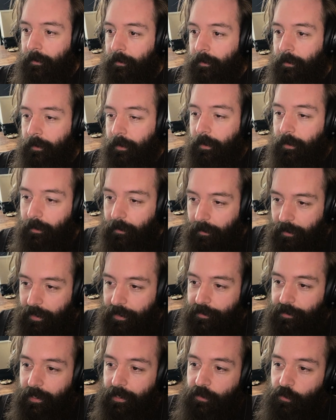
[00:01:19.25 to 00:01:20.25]
He
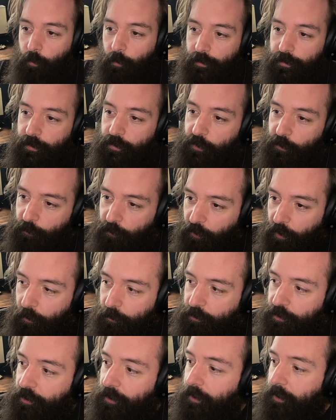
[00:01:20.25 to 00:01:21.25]
says, Wilson's
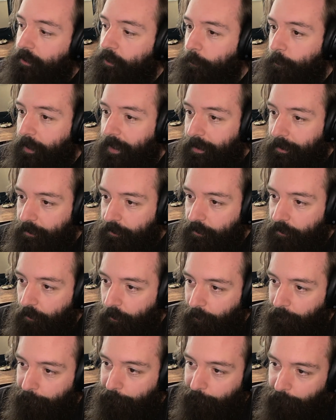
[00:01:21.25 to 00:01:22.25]
approach depends
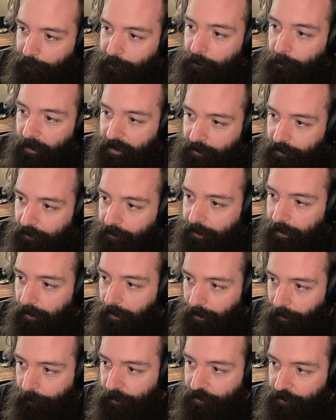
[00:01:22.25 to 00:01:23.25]
on a fundamentally
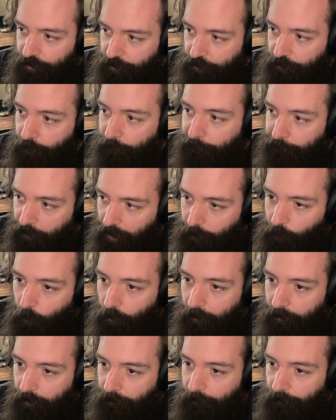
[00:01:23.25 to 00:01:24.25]
oppositional
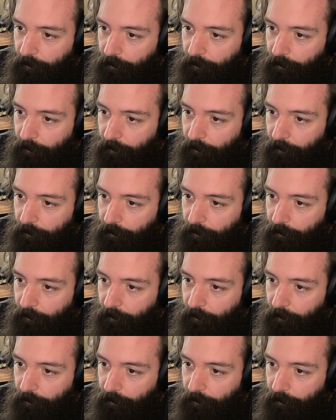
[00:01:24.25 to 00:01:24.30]
framework.